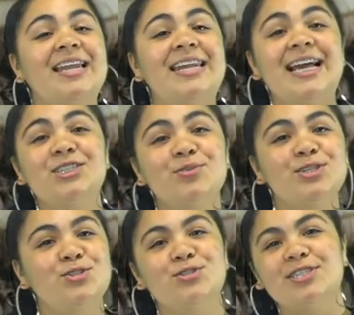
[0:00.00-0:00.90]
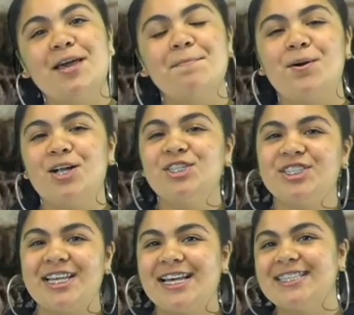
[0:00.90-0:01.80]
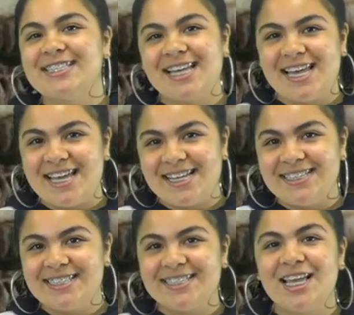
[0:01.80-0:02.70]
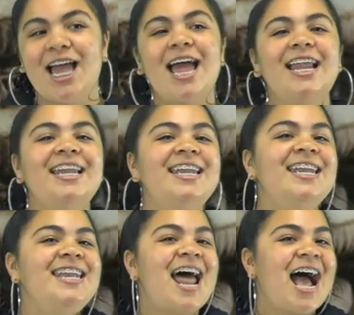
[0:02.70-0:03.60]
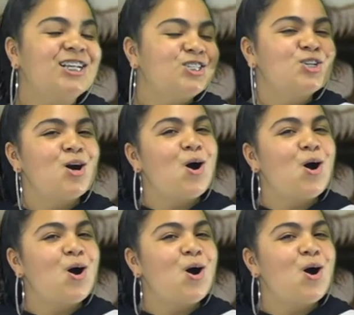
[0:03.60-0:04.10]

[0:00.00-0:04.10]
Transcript: Next week, Tuesday, March sixth, is National